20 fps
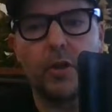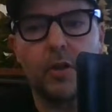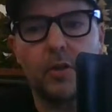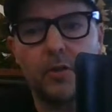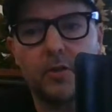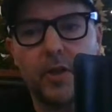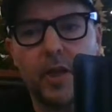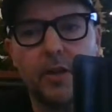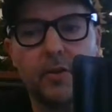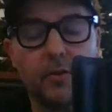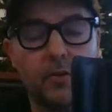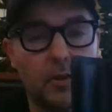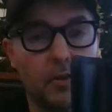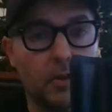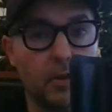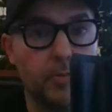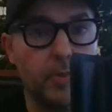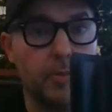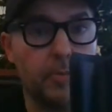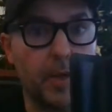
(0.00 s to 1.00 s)
in a day or two
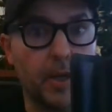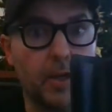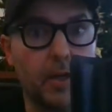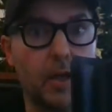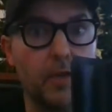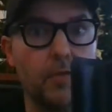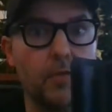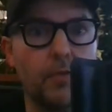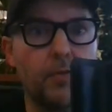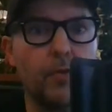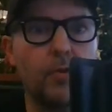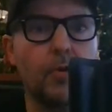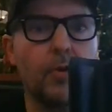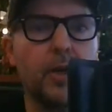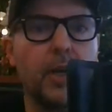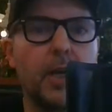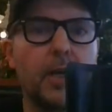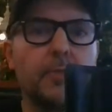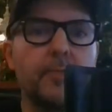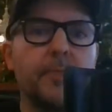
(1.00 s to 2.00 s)
it'll be back over
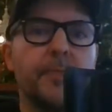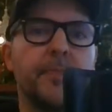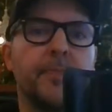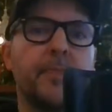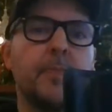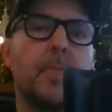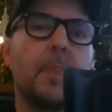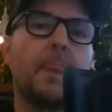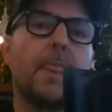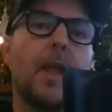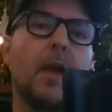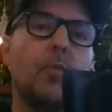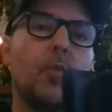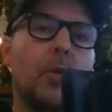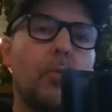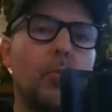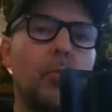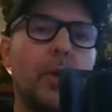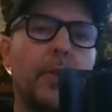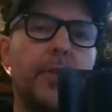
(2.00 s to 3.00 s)
4K. And
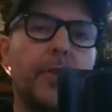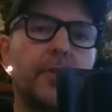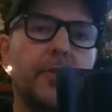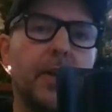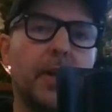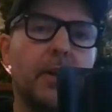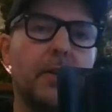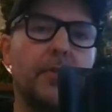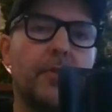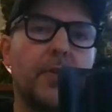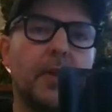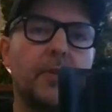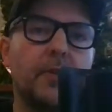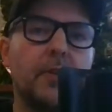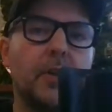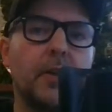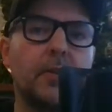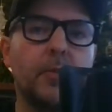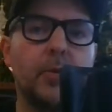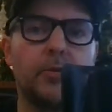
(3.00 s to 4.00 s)
when, when the sacrifice
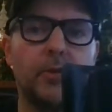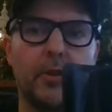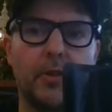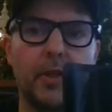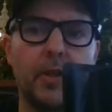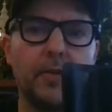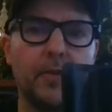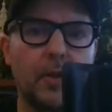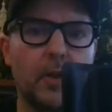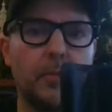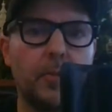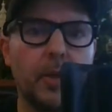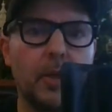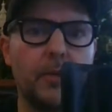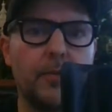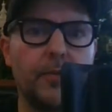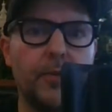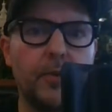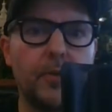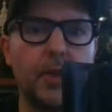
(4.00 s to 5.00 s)
starts, which I think is going to be in
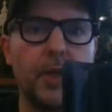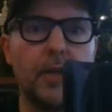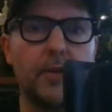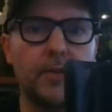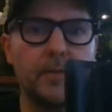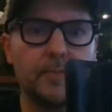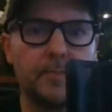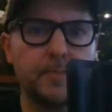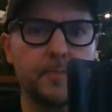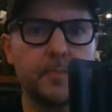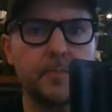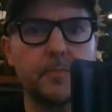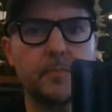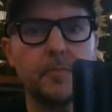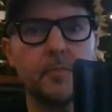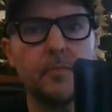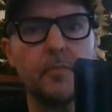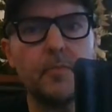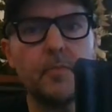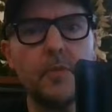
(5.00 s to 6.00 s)
a few days.
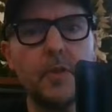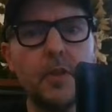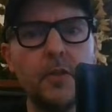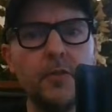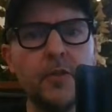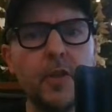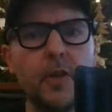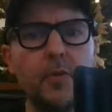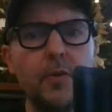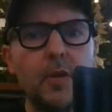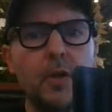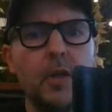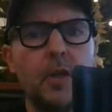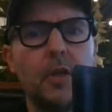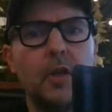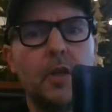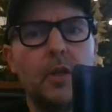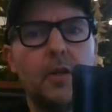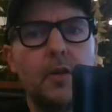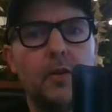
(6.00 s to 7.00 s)
So
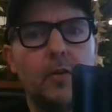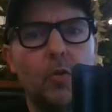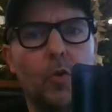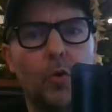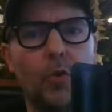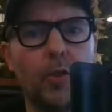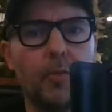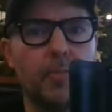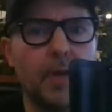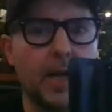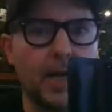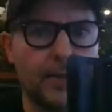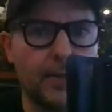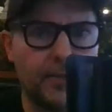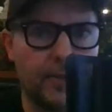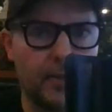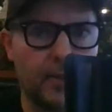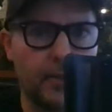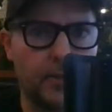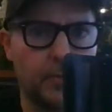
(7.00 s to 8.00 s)
all that
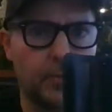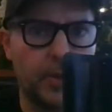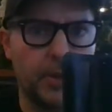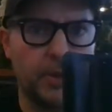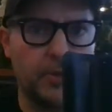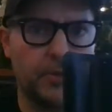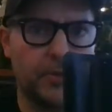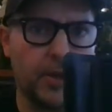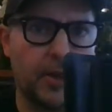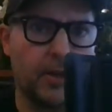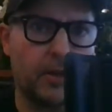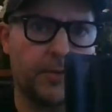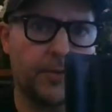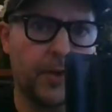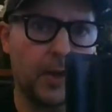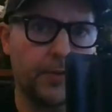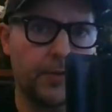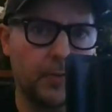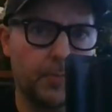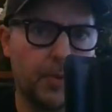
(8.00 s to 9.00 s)
matters when you
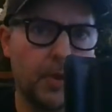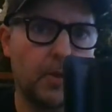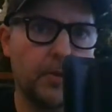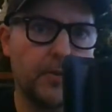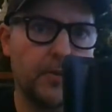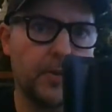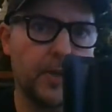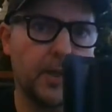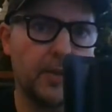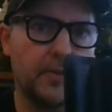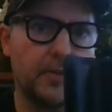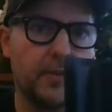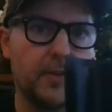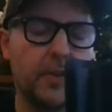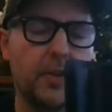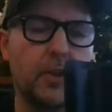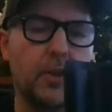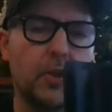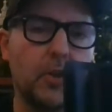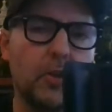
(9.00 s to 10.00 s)
sacrifice a pulse is
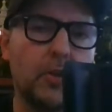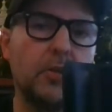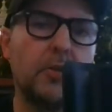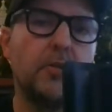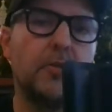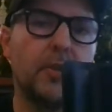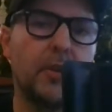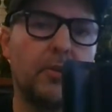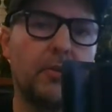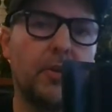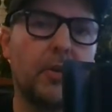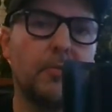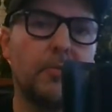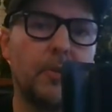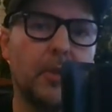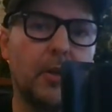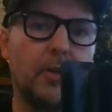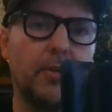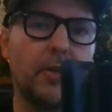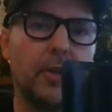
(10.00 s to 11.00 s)
that you use a
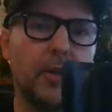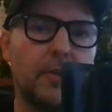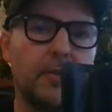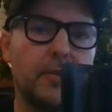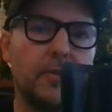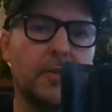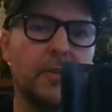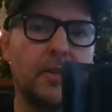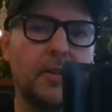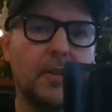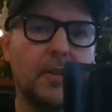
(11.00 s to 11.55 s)
crypto that isn't